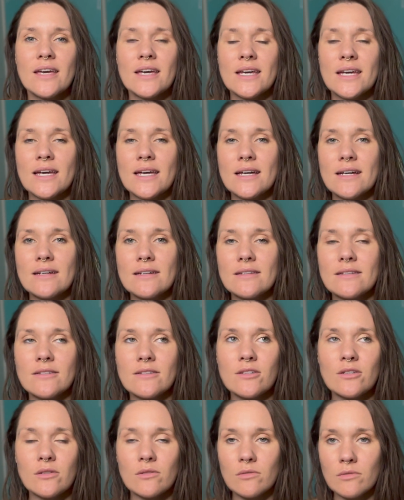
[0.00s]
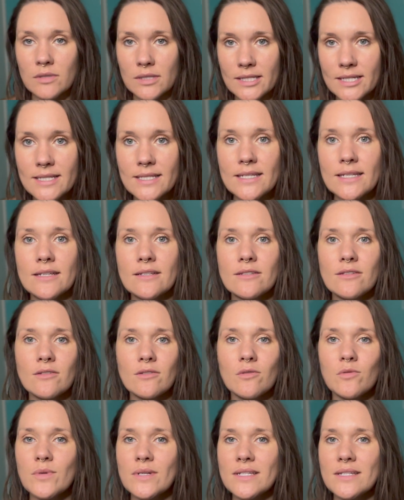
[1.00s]
and to listen to
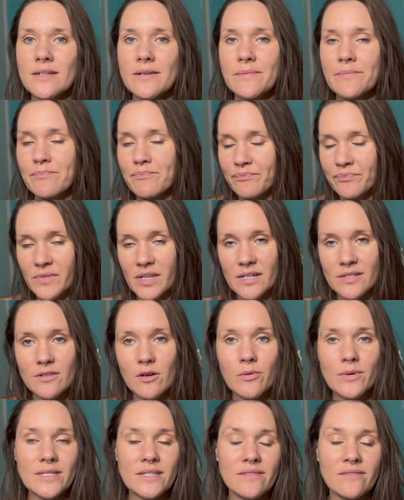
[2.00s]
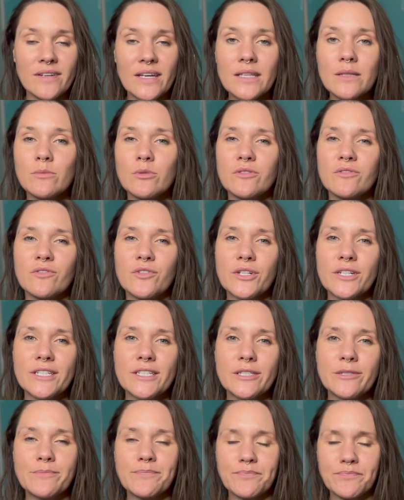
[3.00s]
the wisdom that is always available for
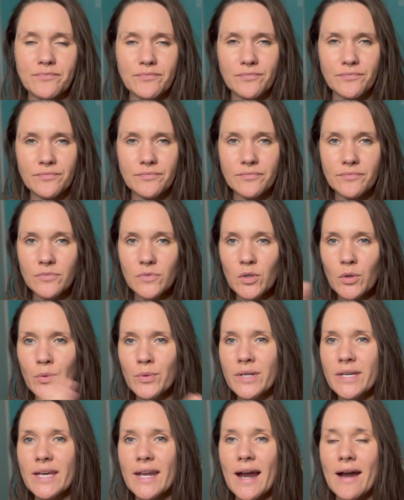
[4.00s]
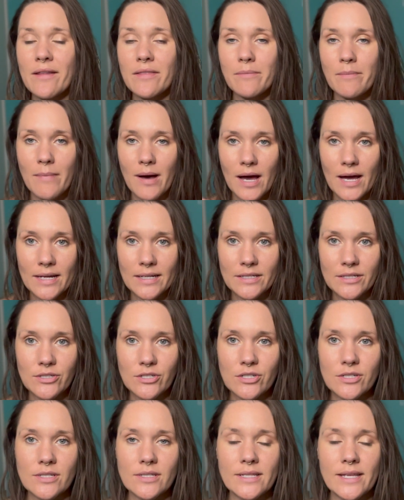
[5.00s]
you. And you get out of the mind and
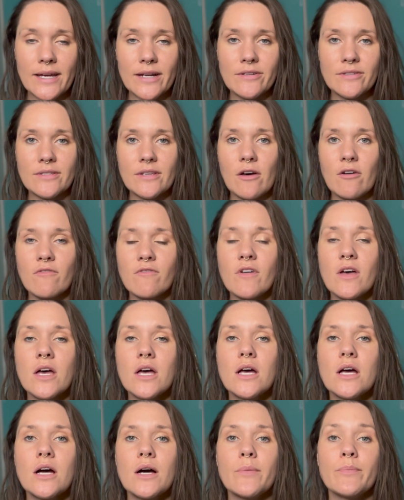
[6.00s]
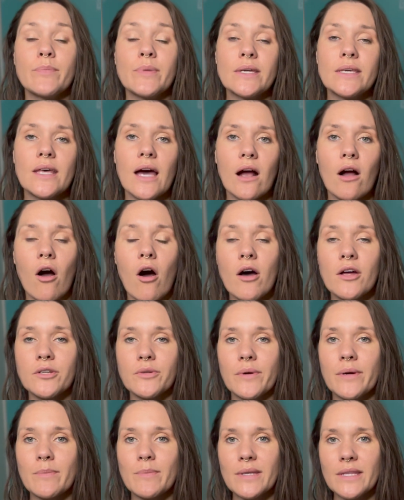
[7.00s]
just let yourself be that
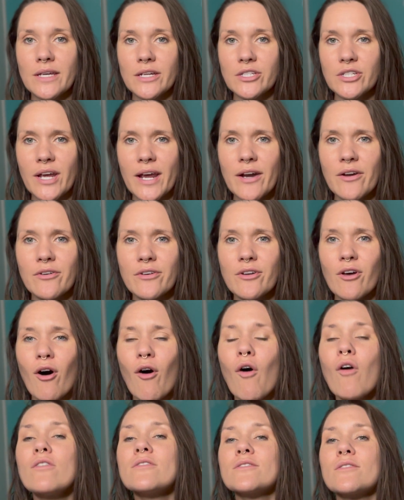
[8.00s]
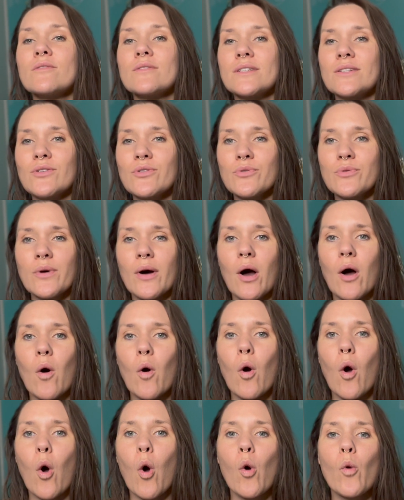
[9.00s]
conduit, be that channel, and also to
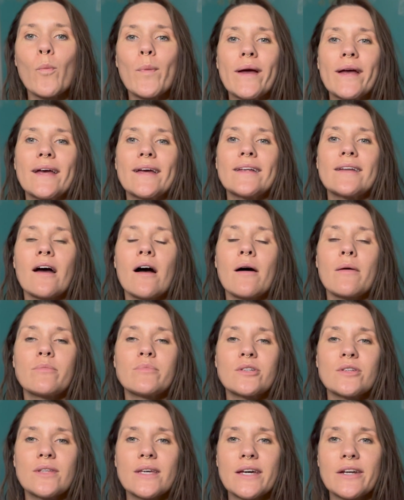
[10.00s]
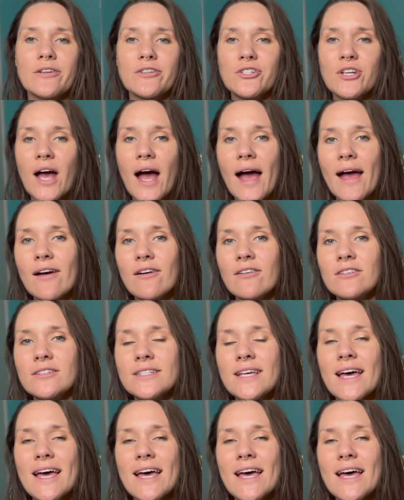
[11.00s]
open up to the inner child